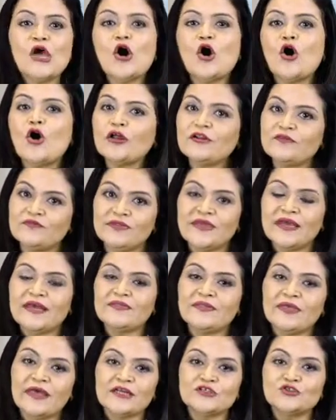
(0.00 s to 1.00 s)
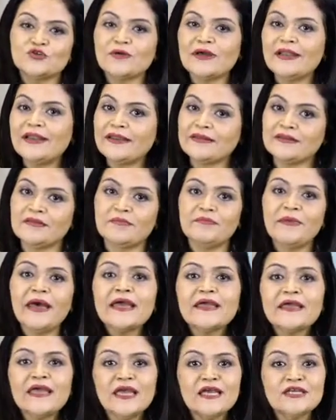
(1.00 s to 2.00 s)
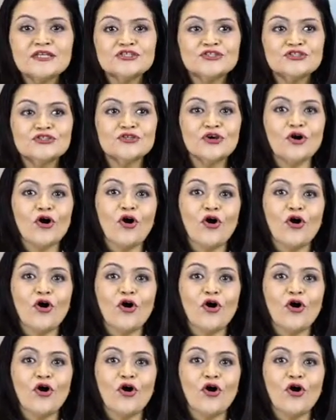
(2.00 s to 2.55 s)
or if they are there to collect a package